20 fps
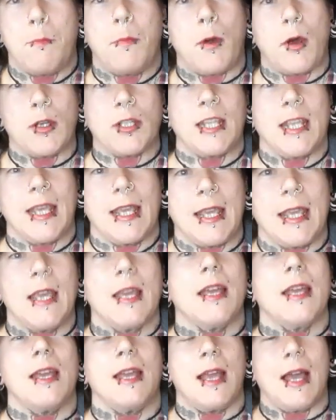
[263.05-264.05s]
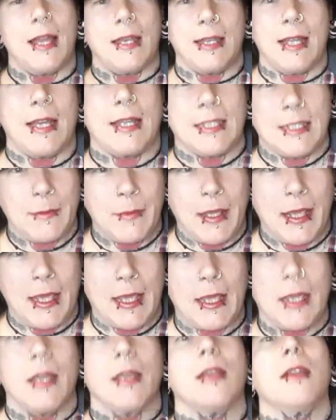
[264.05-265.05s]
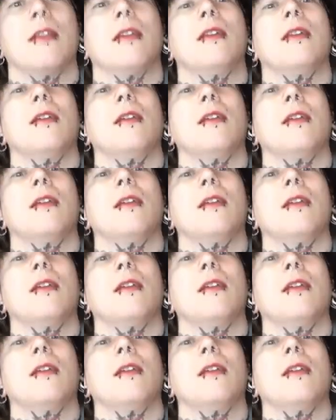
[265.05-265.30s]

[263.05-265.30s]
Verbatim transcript: body anatomy